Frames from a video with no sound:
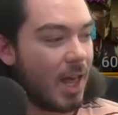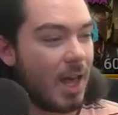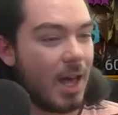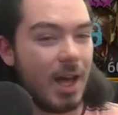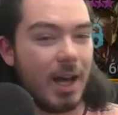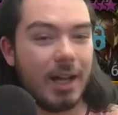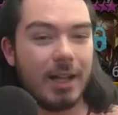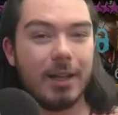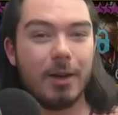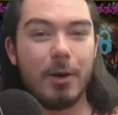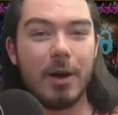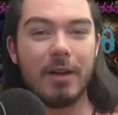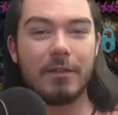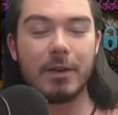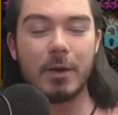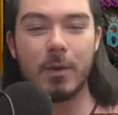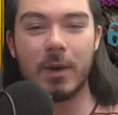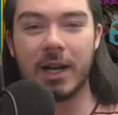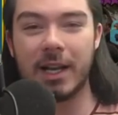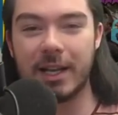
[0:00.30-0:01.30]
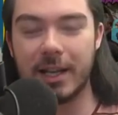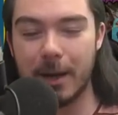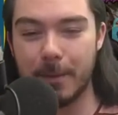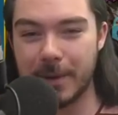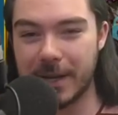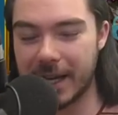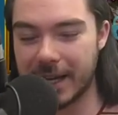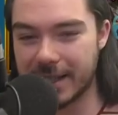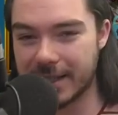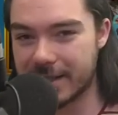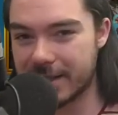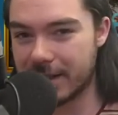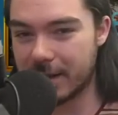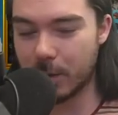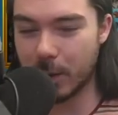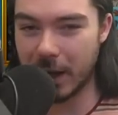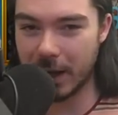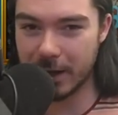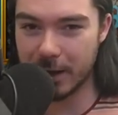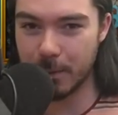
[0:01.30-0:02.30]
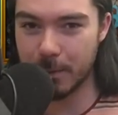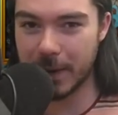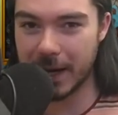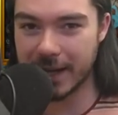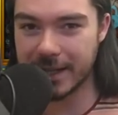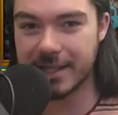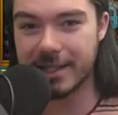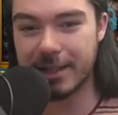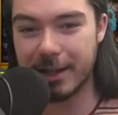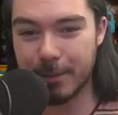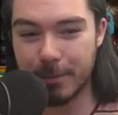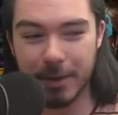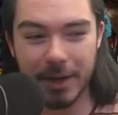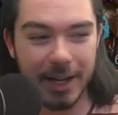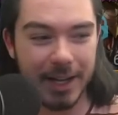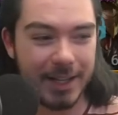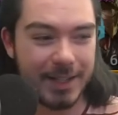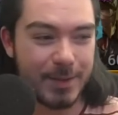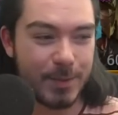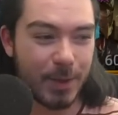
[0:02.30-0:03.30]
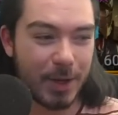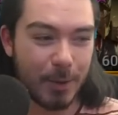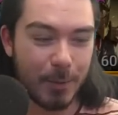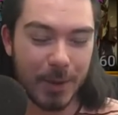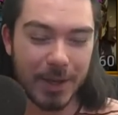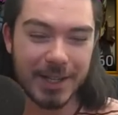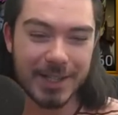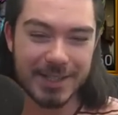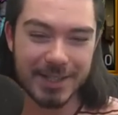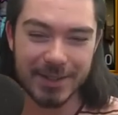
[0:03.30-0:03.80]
Hello everyone, Nubkeks here, welcome back to Nub Raids. What I want to do